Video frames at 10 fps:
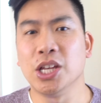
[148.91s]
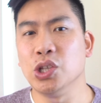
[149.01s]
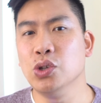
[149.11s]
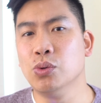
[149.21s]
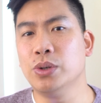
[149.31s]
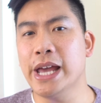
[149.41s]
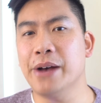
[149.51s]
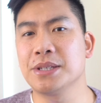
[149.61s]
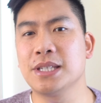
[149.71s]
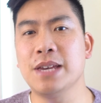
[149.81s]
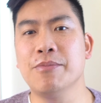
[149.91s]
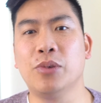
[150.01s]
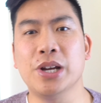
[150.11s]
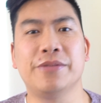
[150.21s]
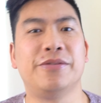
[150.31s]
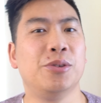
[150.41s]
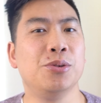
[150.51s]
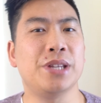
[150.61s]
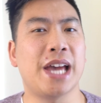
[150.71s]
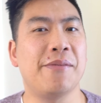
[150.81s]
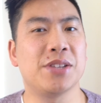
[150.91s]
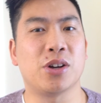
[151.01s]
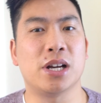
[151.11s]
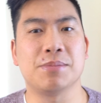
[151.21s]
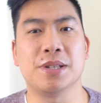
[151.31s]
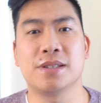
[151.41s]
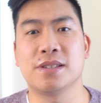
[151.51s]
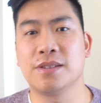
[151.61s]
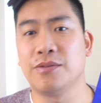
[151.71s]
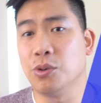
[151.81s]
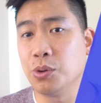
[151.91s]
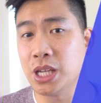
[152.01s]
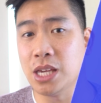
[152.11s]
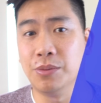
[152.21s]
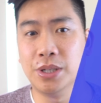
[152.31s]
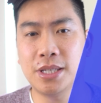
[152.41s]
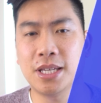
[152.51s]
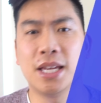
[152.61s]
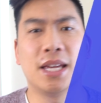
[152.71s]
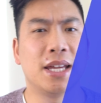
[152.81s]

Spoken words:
You will now skim read through the advertisements for keywords,